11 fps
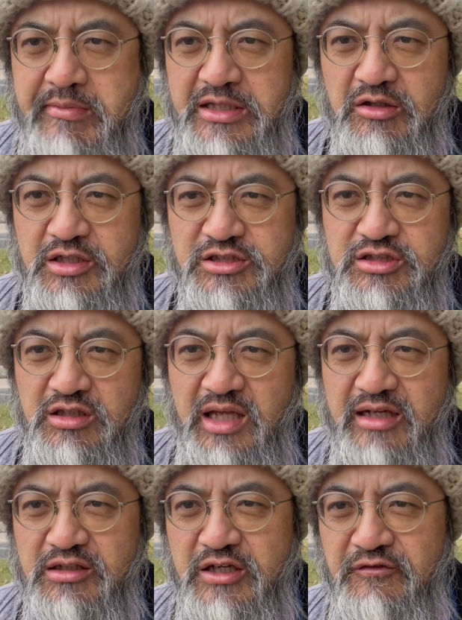it's
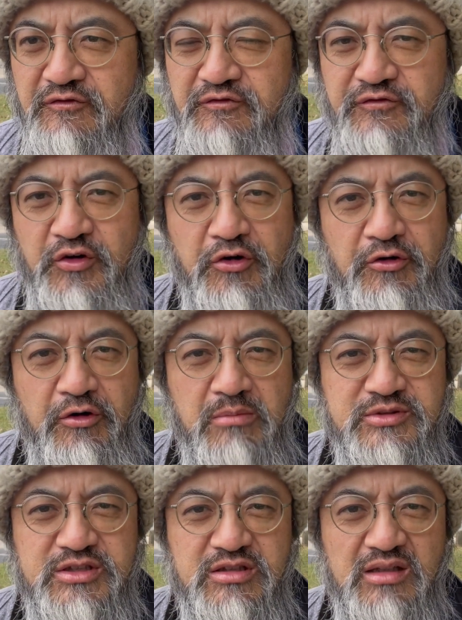slightly
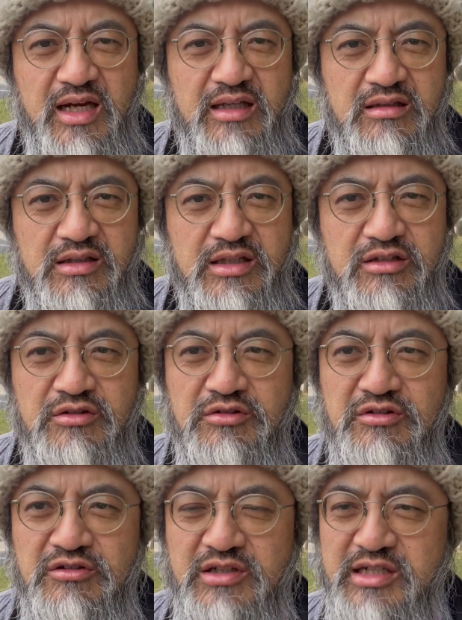firm, slightly
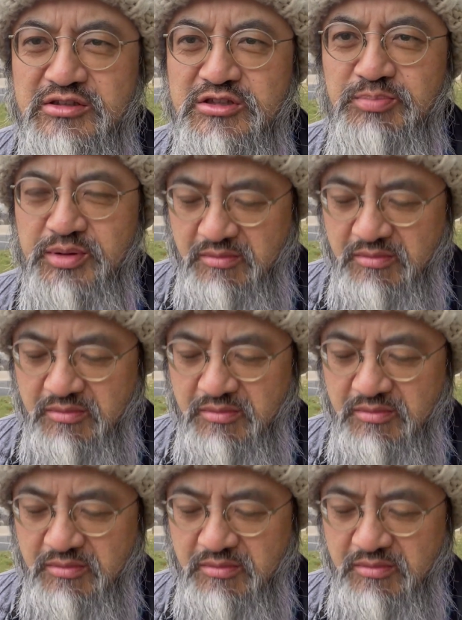crisp.